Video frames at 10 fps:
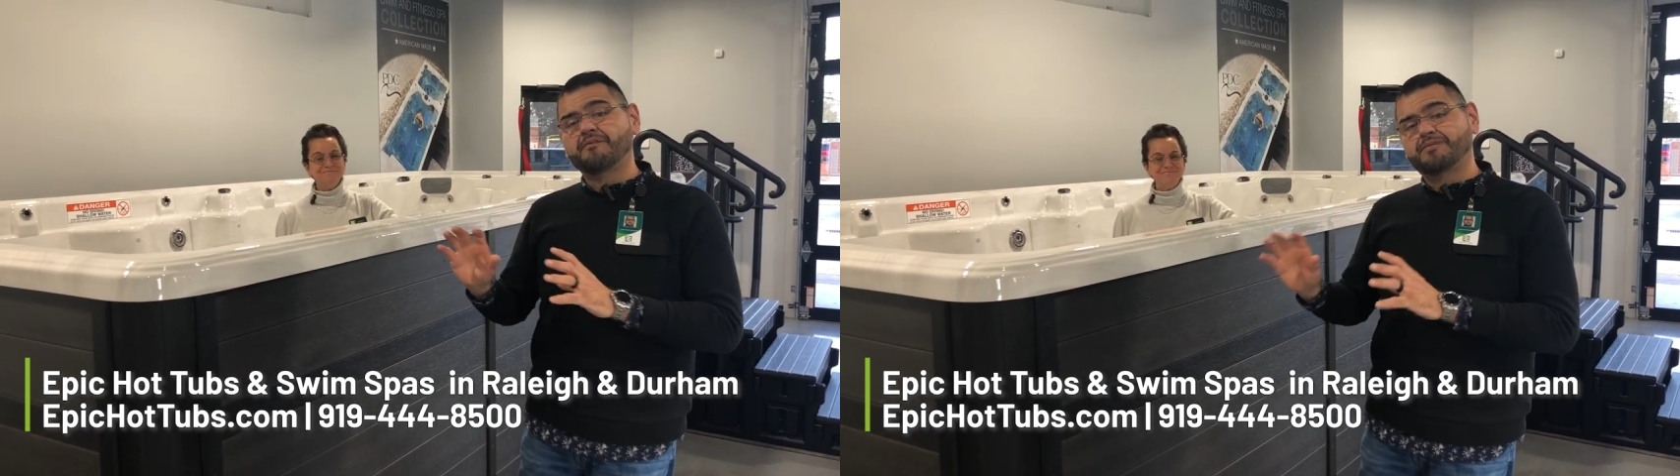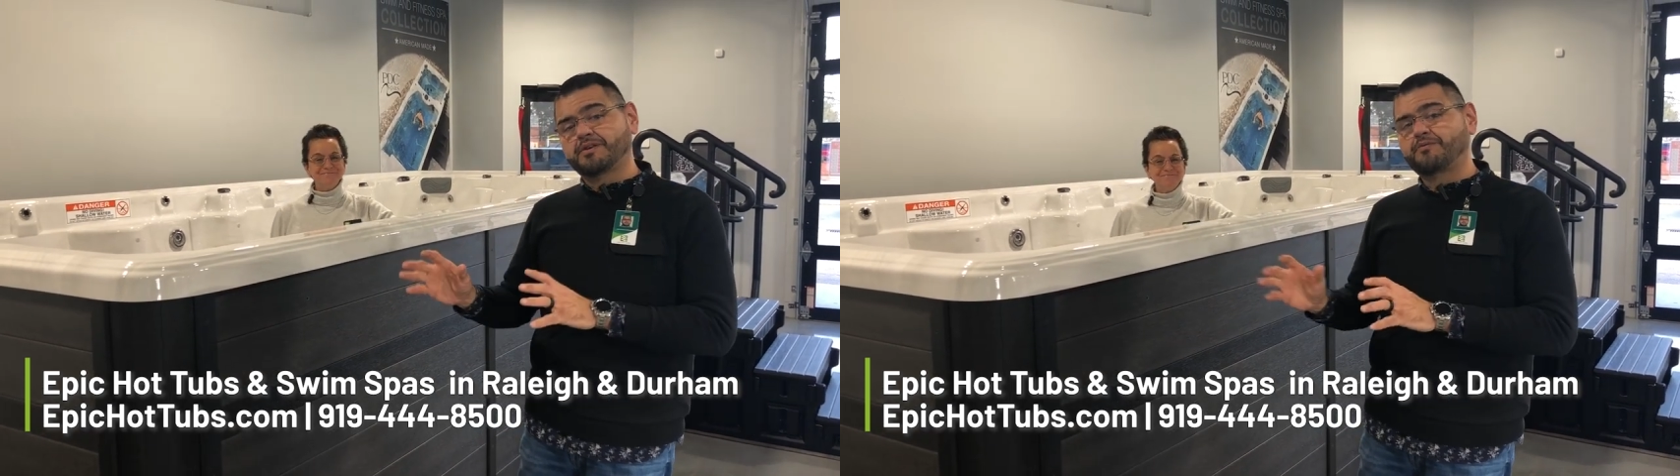
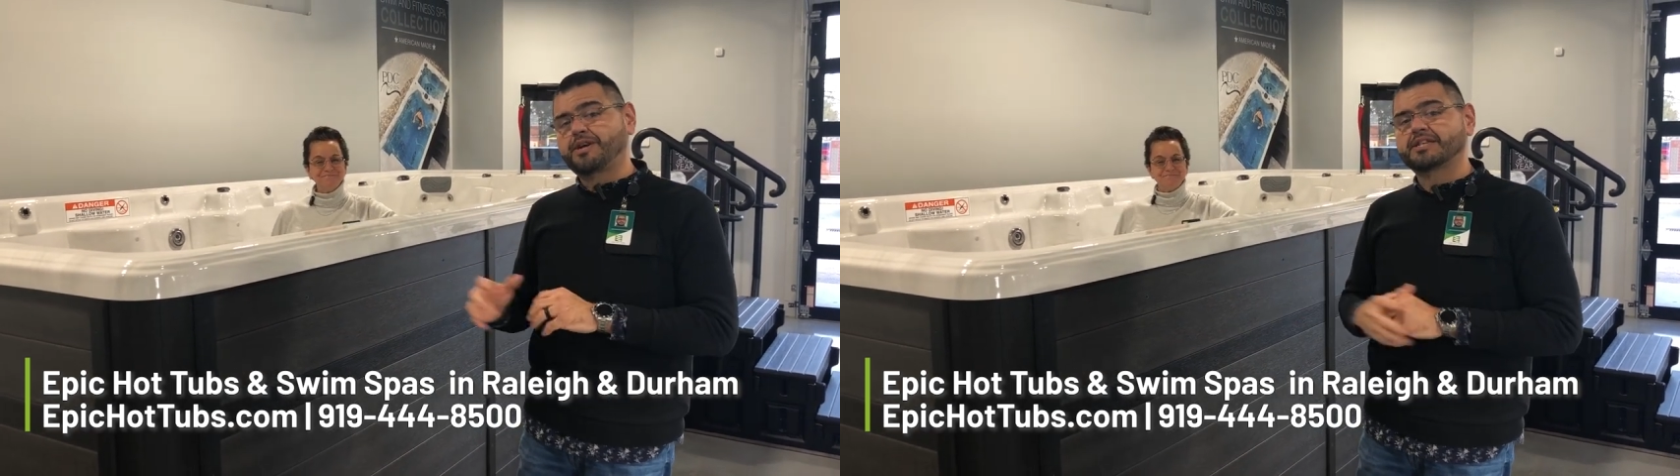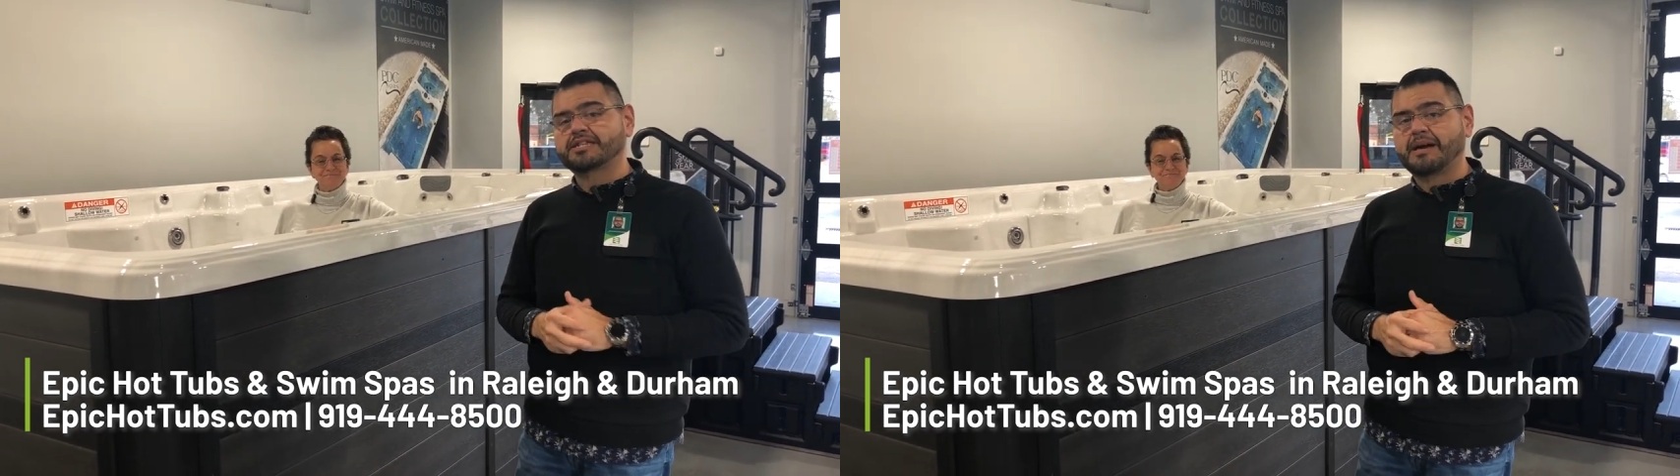Feel
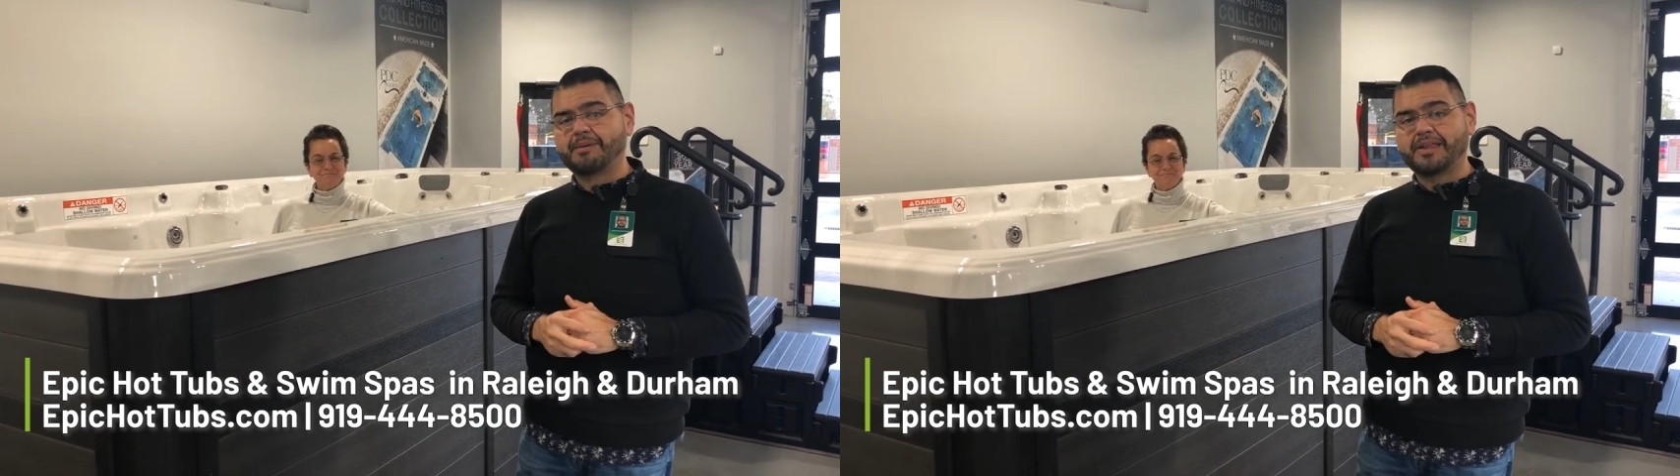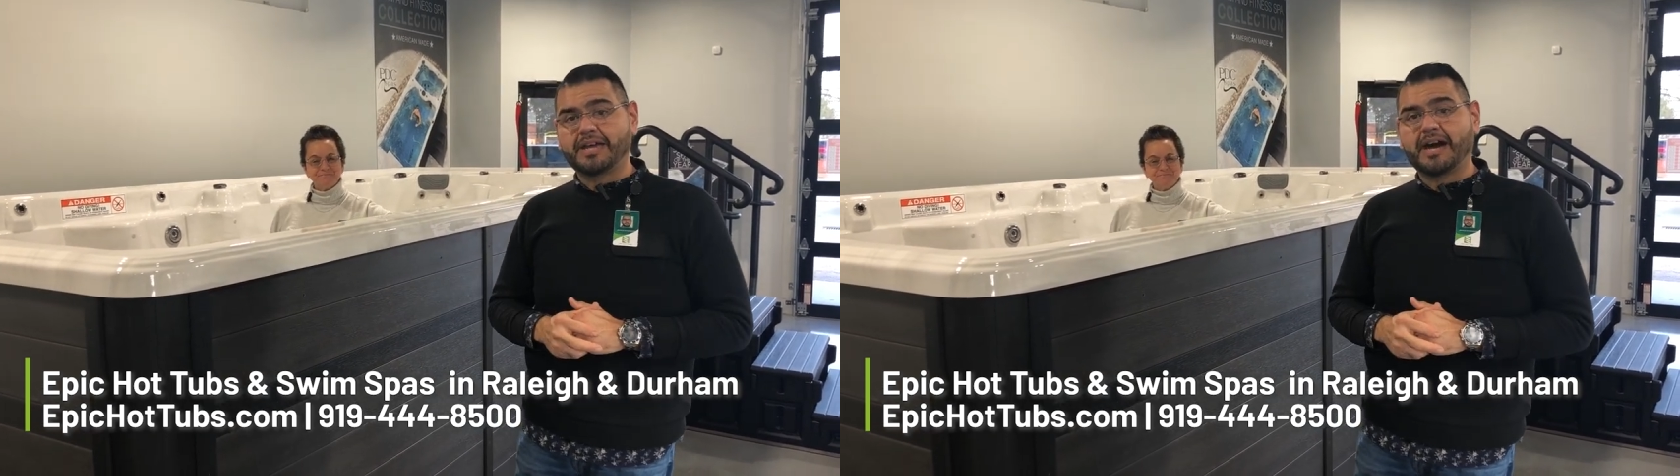free to stop
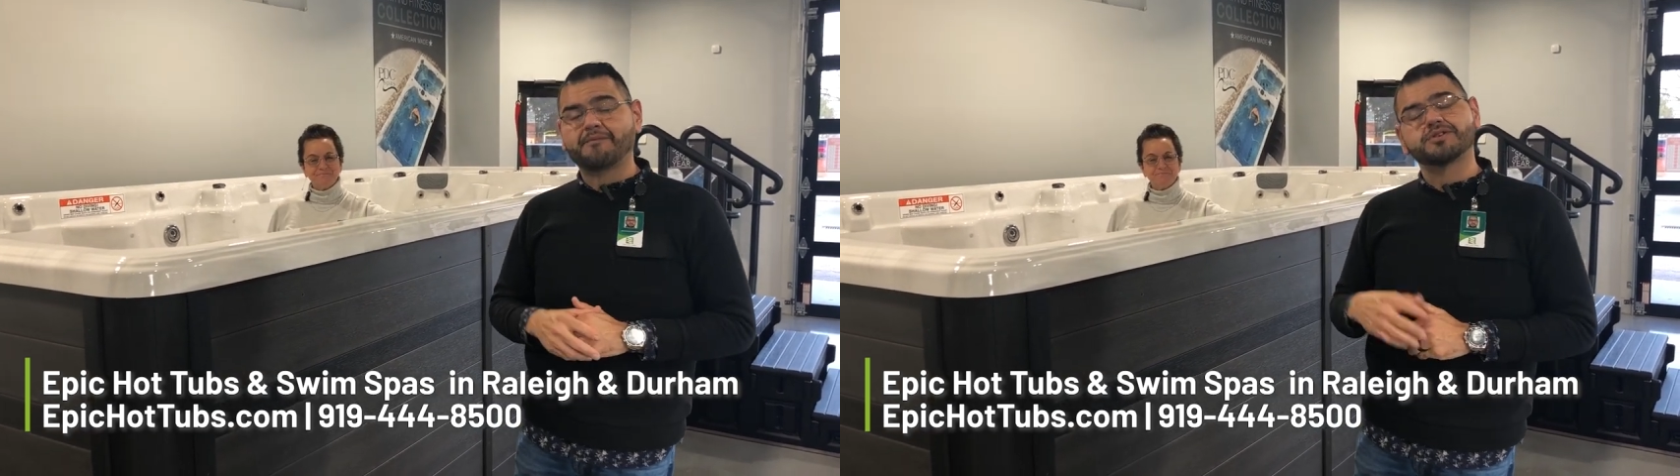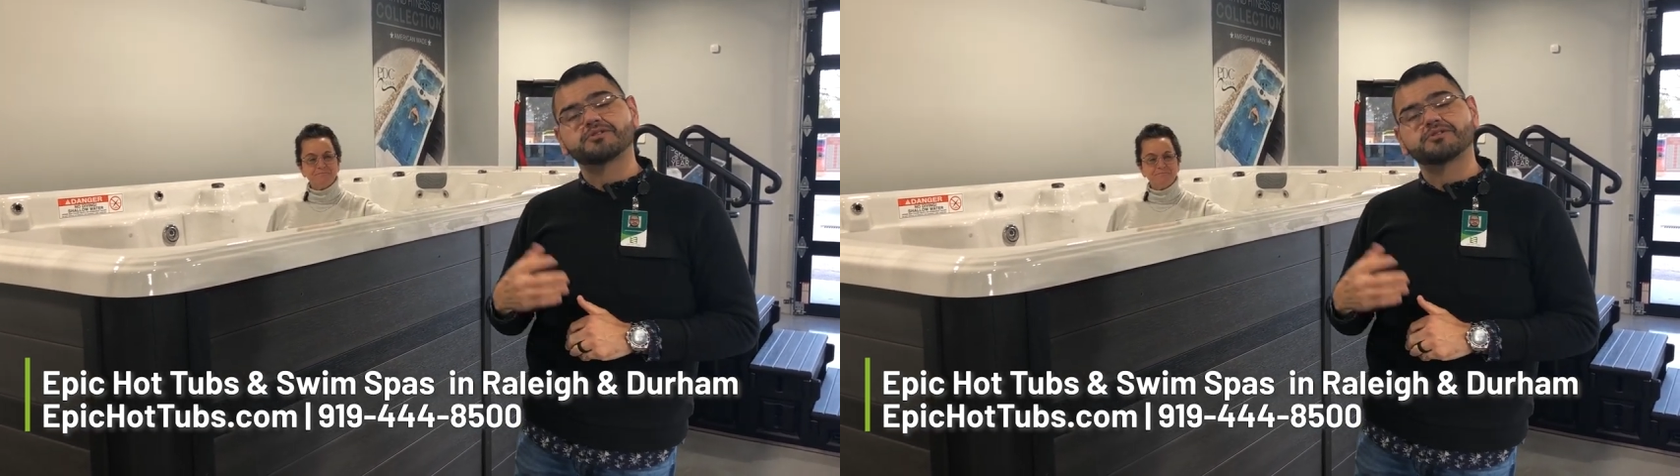by the office